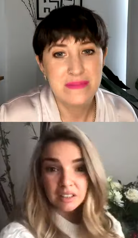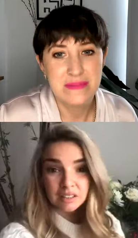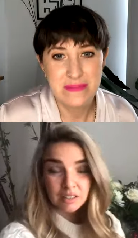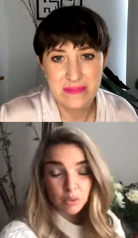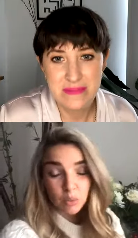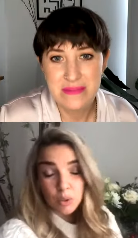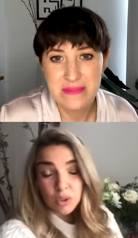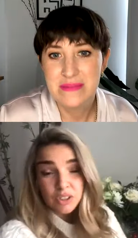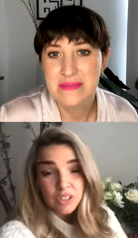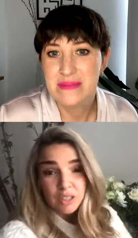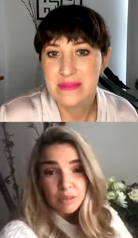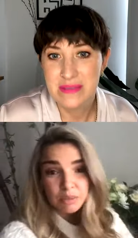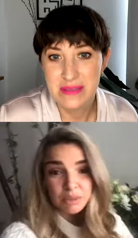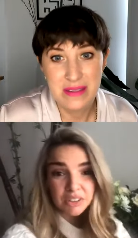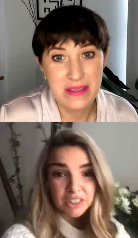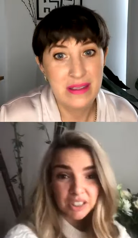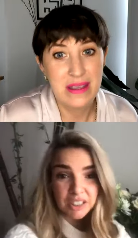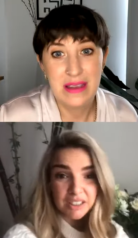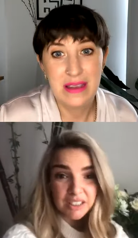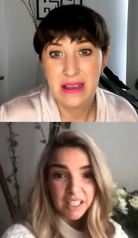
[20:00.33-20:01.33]
Speaker 1: I wasn't able
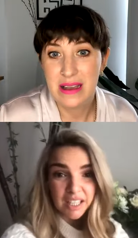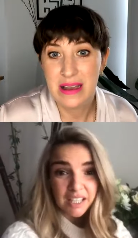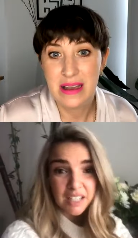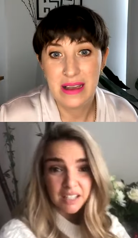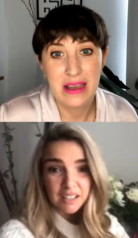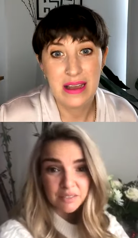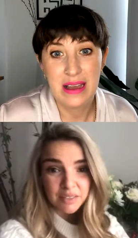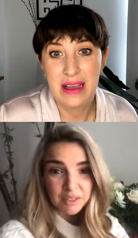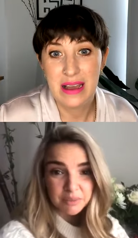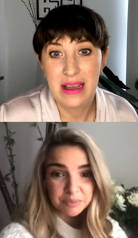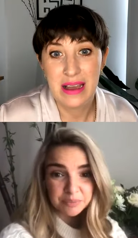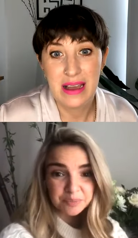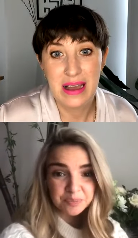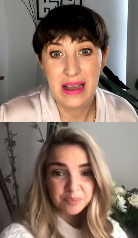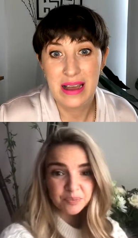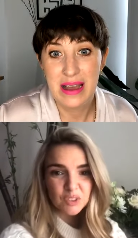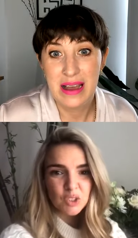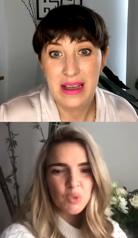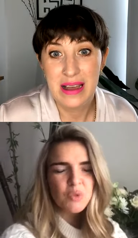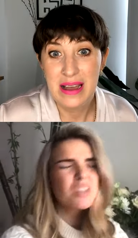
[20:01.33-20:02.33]
to get to any of it.
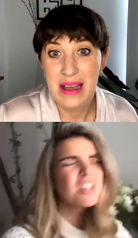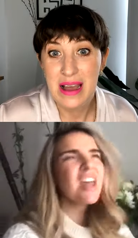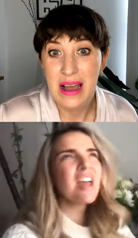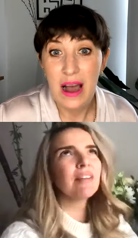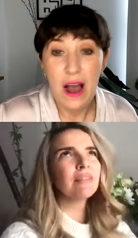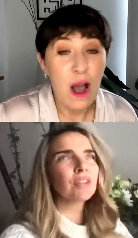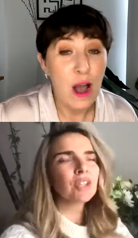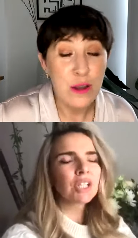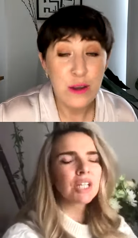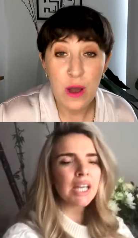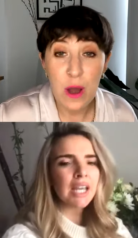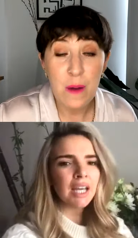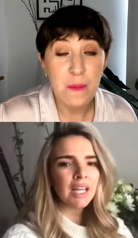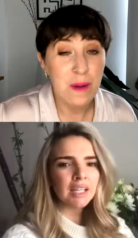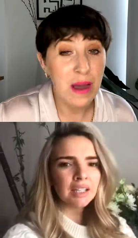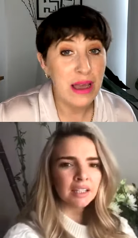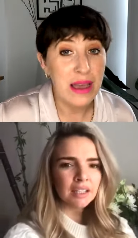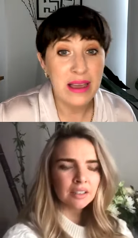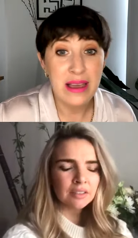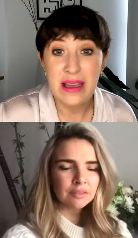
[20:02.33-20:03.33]
So never know,
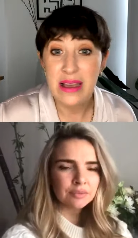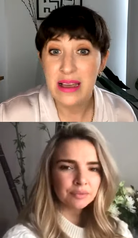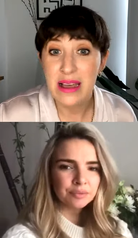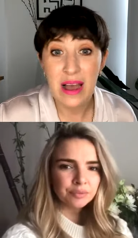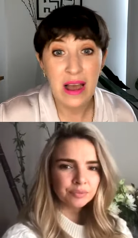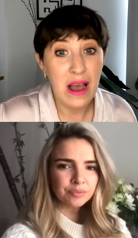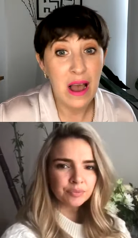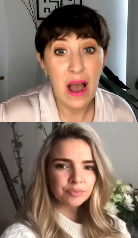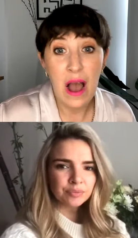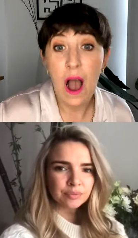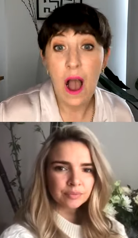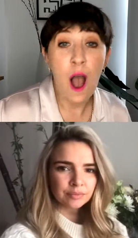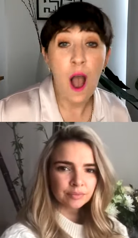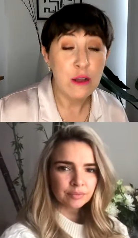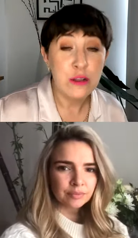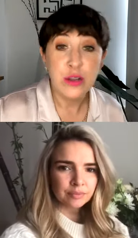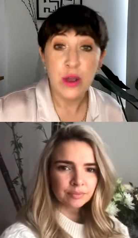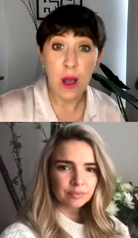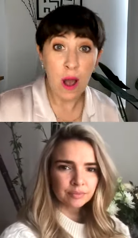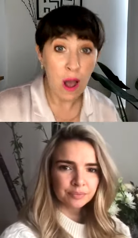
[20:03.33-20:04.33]
again.
Speaker 2: a hundred,
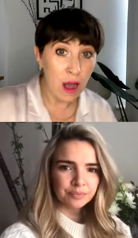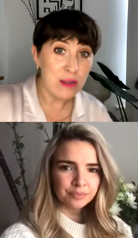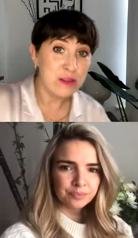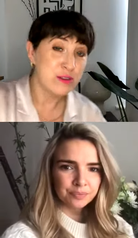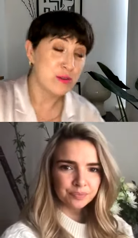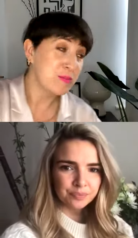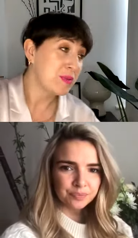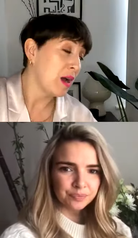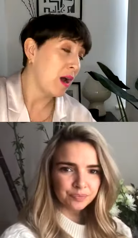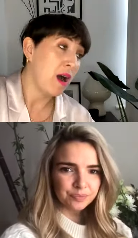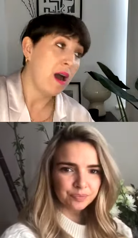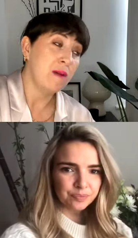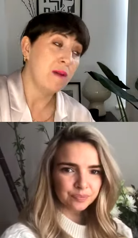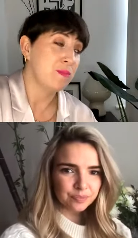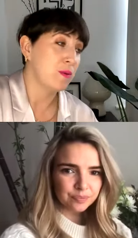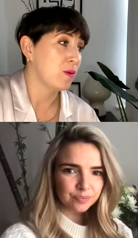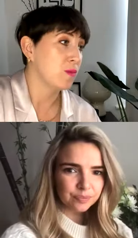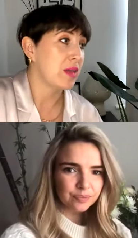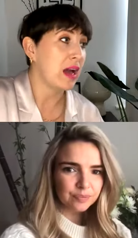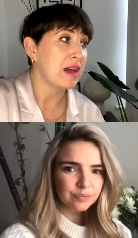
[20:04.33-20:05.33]
a hundred. I, well,
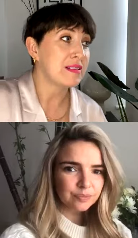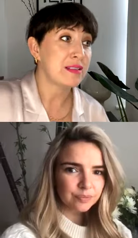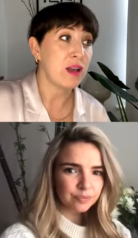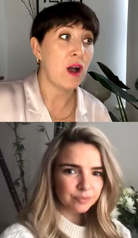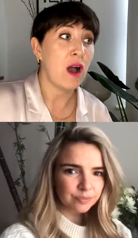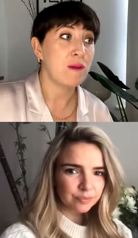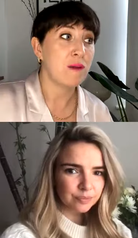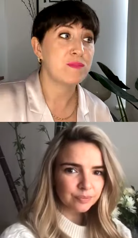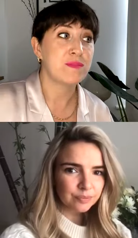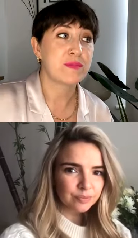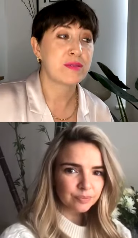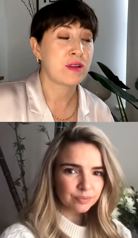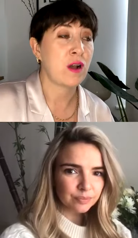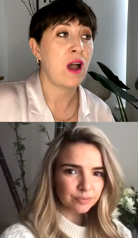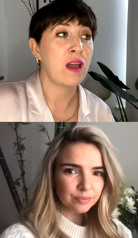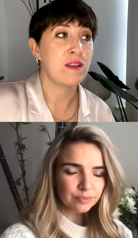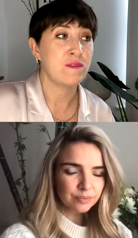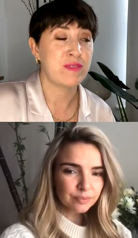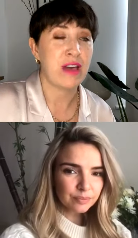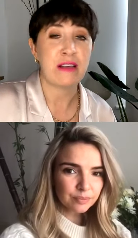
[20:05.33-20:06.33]
that's I'm kind
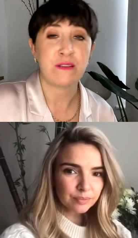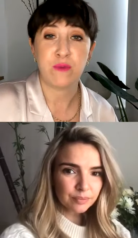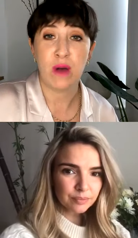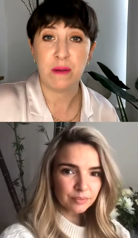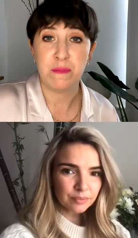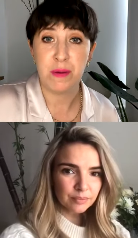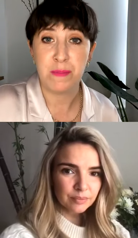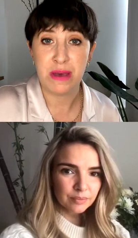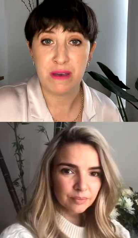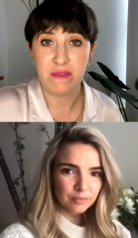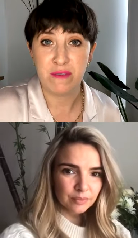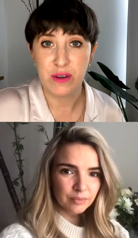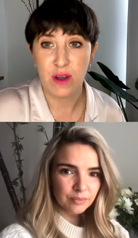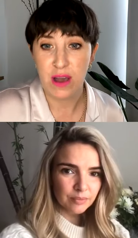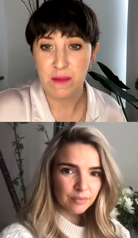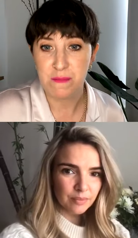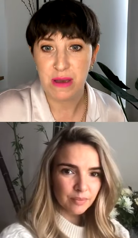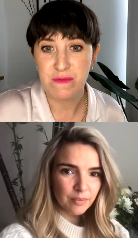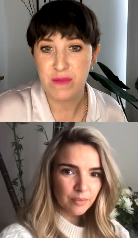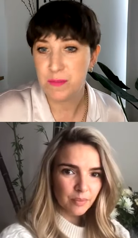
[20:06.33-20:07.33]
of that's why I'm a bit of a nightmare
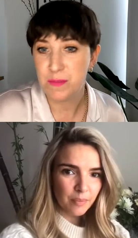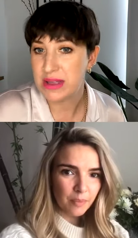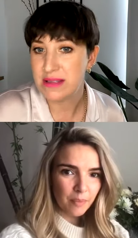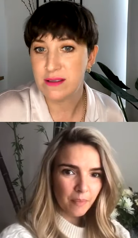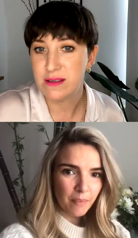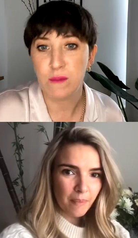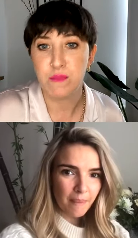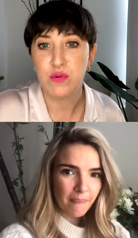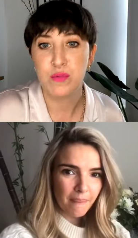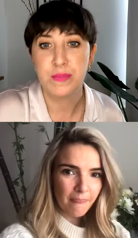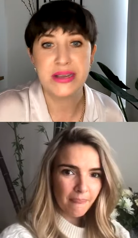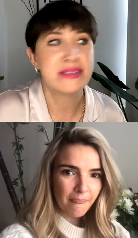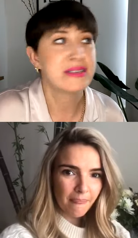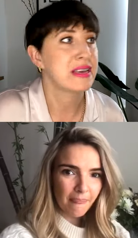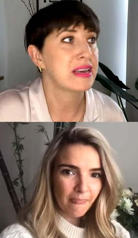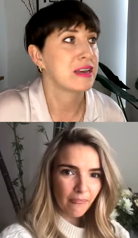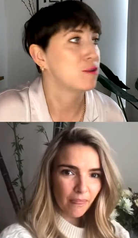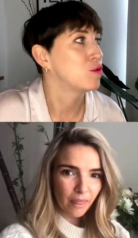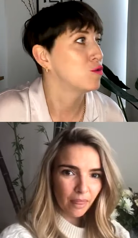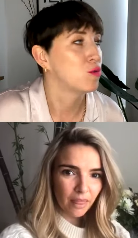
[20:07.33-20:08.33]
for being double busy
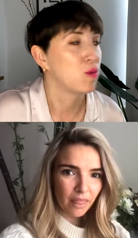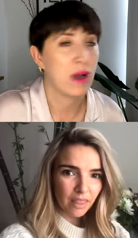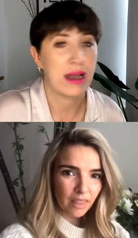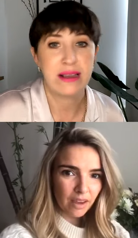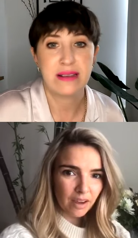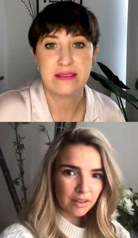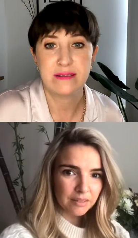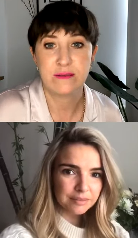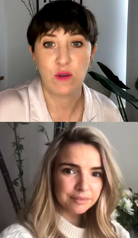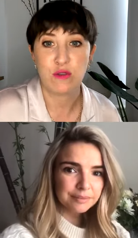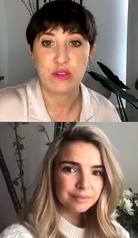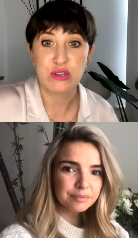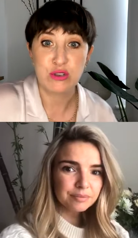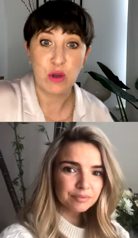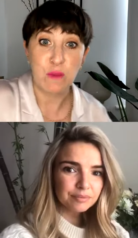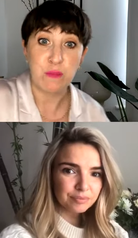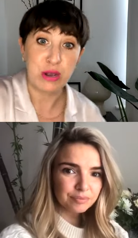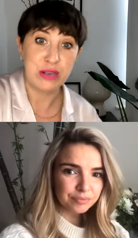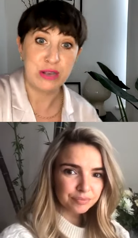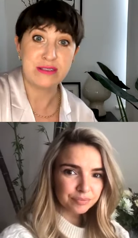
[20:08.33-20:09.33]
and always non-stop
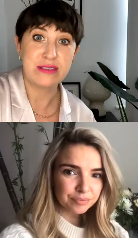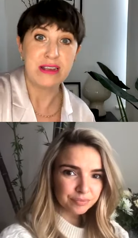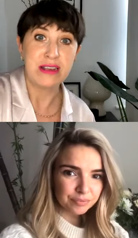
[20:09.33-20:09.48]
because